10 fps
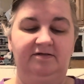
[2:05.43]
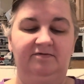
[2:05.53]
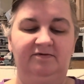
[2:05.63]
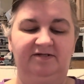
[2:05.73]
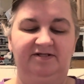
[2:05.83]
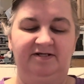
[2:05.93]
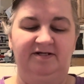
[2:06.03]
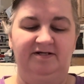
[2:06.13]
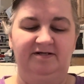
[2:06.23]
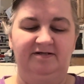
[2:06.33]
Really
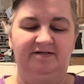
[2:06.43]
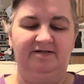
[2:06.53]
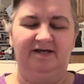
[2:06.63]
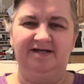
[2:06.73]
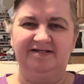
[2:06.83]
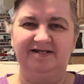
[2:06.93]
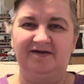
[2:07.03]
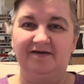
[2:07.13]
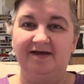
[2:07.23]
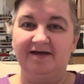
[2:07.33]
thick. Like
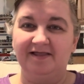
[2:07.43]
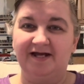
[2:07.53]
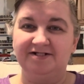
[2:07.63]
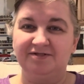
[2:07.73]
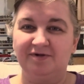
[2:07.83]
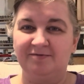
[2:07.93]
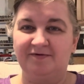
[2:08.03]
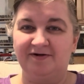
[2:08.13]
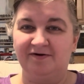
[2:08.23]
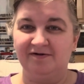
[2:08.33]
I just run my
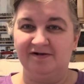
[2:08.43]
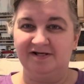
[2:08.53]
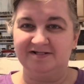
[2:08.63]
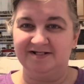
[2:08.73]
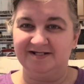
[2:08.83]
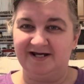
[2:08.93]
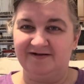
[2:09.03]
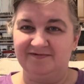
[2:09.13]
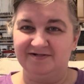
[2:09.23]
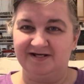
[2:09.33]
finger along like this. It kind
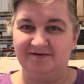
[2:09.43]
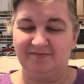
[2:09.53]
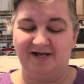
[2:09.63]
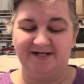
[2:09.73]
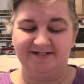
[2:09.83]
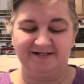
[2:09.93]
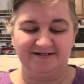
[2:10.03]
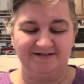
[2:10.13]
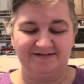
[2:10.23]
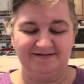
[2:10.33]
of feels like a
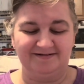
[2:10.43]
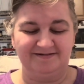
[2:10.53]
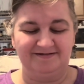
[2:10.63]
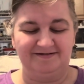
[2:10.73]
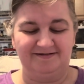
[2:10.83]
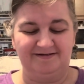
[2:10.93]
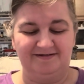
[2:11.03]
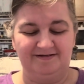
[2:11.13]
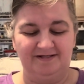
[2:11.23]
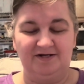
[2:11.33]
plastic,
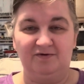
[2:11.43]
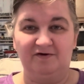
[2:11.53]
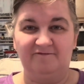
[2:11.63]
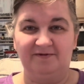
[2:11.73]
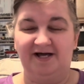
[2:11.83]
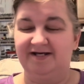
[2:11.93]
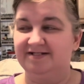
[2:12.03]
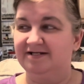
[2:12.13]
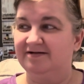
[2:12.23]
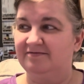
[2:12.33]
like a rough
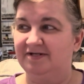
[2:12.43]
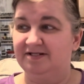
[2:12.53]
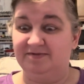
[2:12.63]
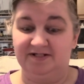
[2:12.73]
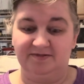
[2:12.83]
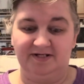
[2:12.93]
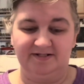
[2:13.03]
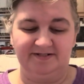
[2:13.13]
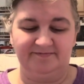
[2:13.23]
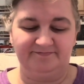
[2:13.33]
plastic, but it's beeswax.